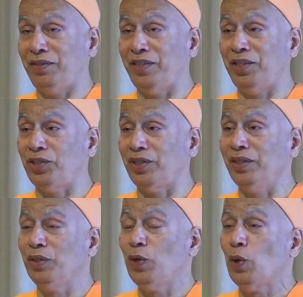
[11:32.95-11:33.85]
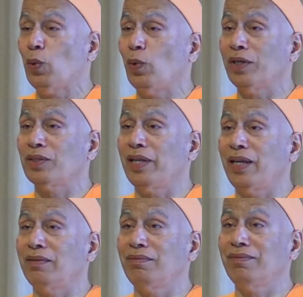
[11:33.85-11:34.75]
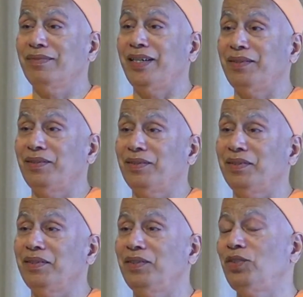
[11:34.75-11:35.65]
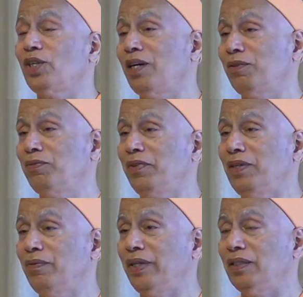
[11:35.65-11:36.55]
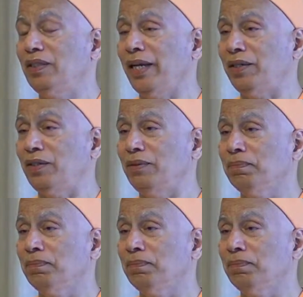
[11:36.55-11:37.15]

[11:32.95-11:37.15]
treasure was that jar filled with nectar.